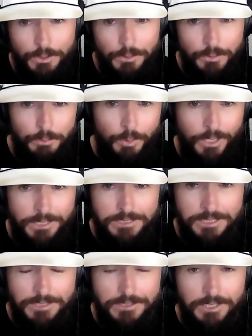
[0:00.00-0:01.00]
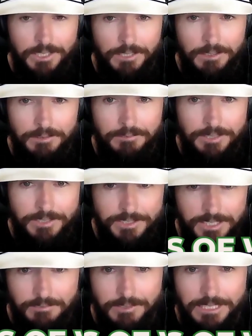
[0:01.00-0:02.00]
through the process of
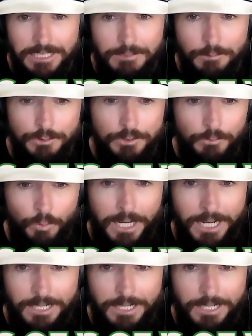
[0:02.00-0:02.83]
7 levels of why.